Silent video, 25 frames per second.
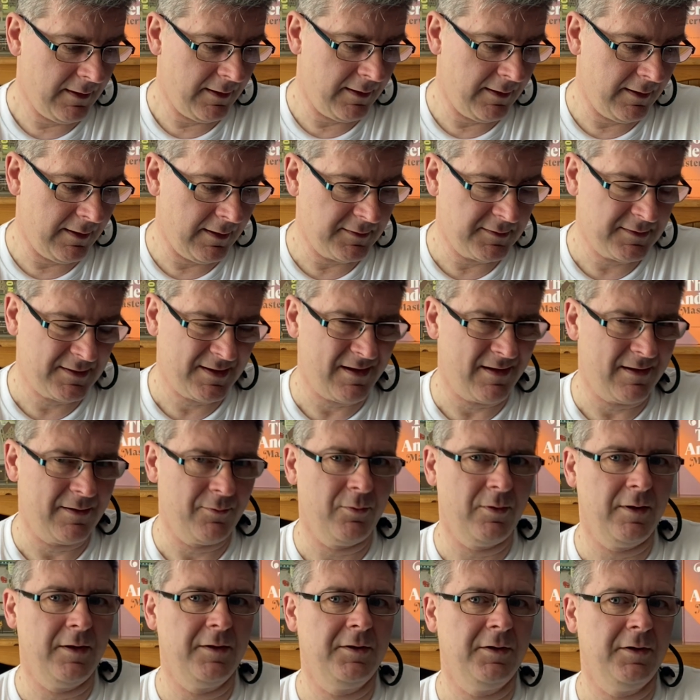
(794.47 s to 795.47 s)
that's kind of
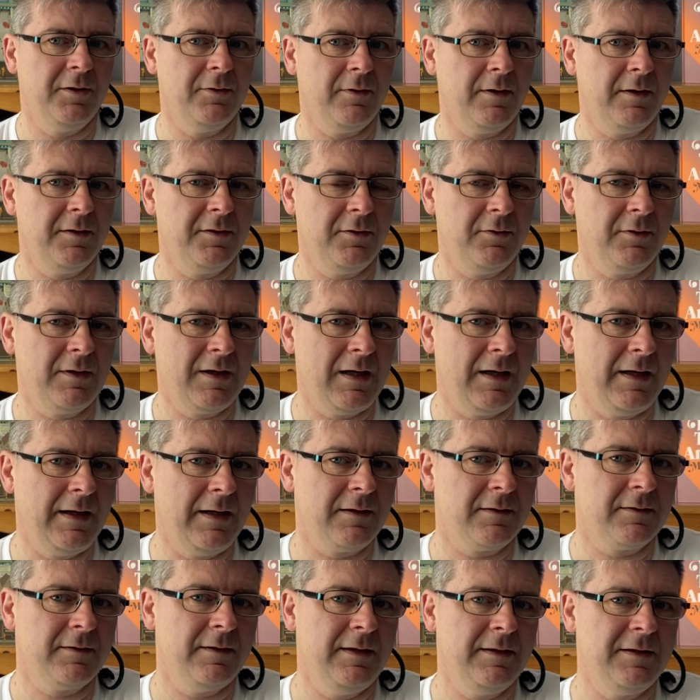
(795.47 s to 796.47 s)
what I do. I do
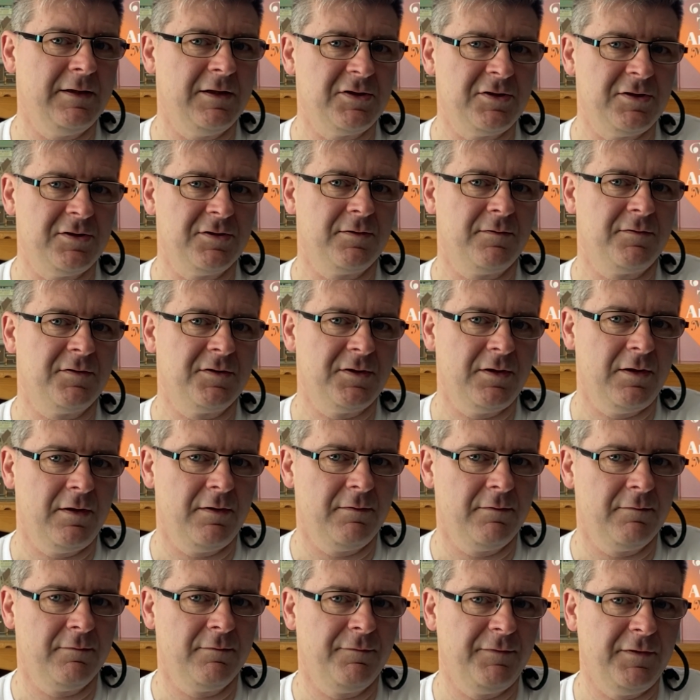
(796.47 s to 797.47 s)
collect editions of
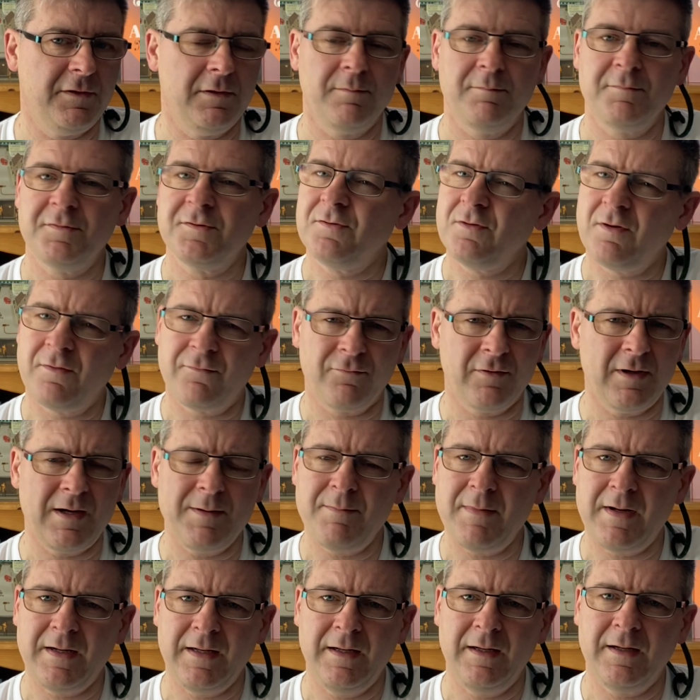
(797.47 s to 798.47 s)
certain films. Not very
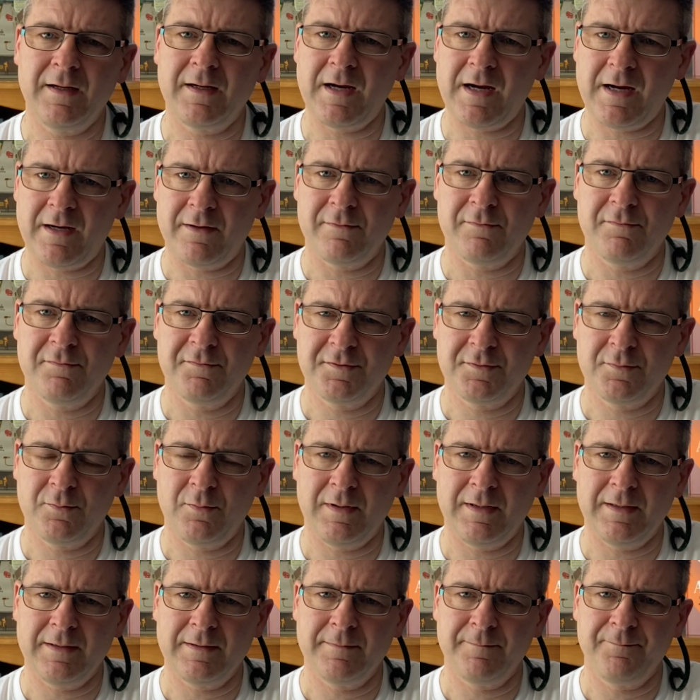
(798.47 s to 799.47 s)
many. Carol's
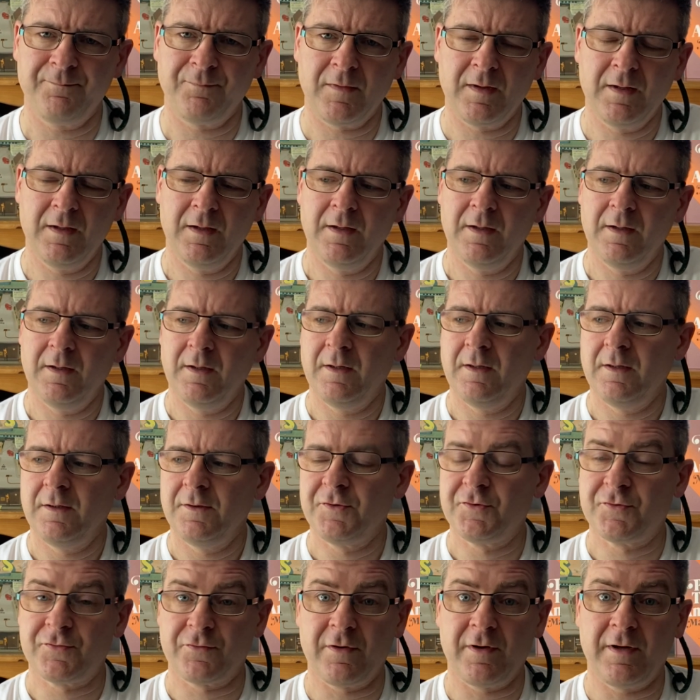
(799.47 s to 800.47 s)
one,
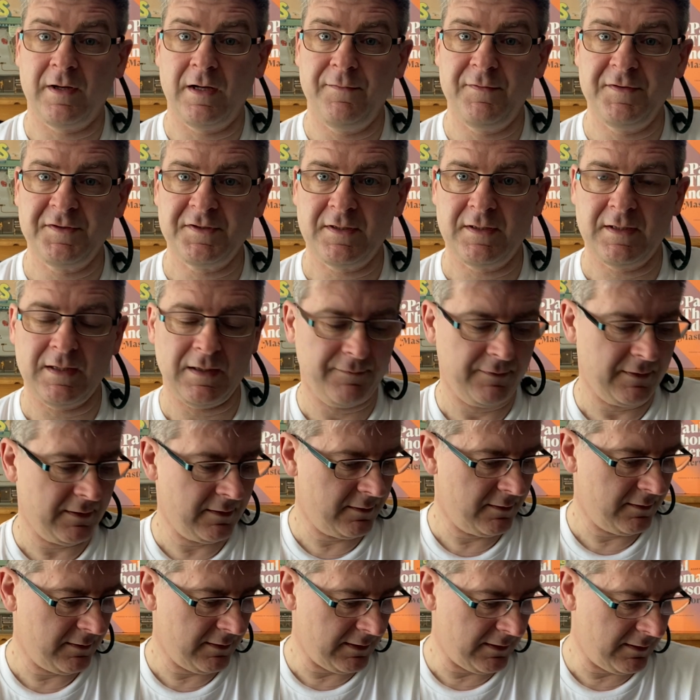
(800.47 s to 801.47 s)
Drive is
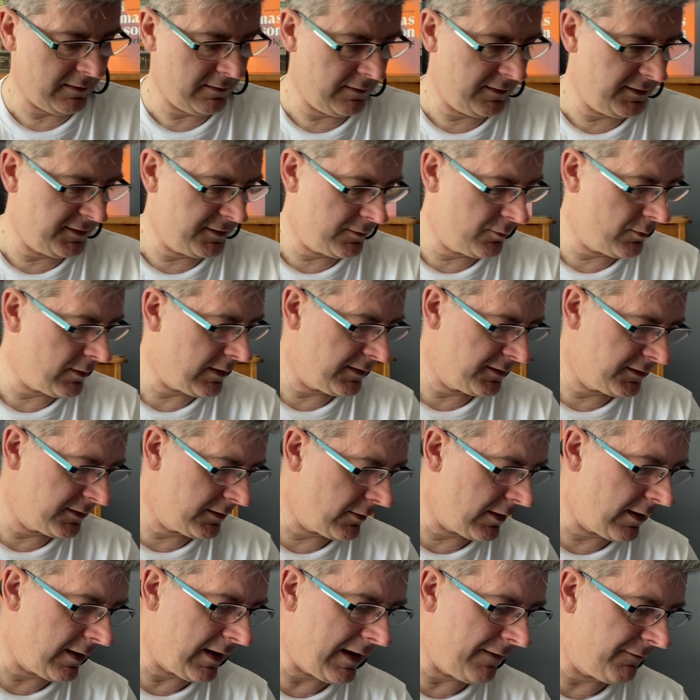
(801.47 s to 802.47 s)
another, and this one.
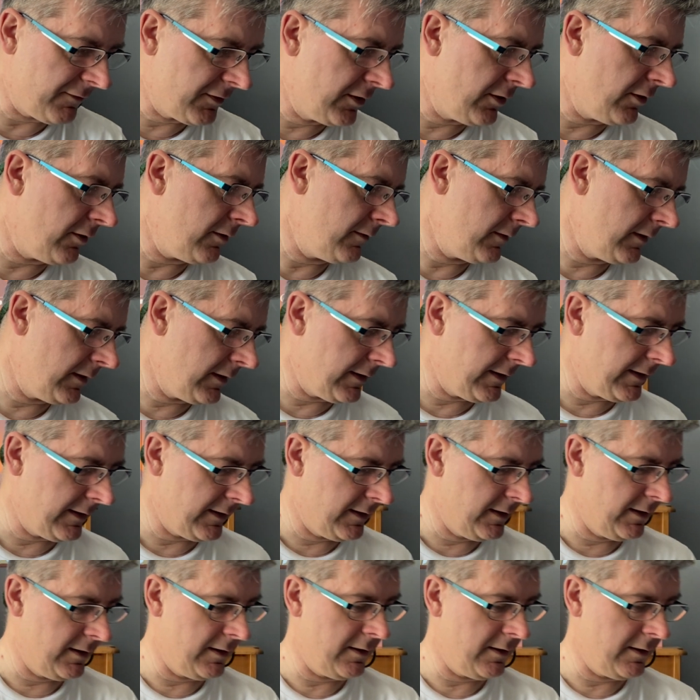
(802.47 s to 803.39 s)
So I have got, like,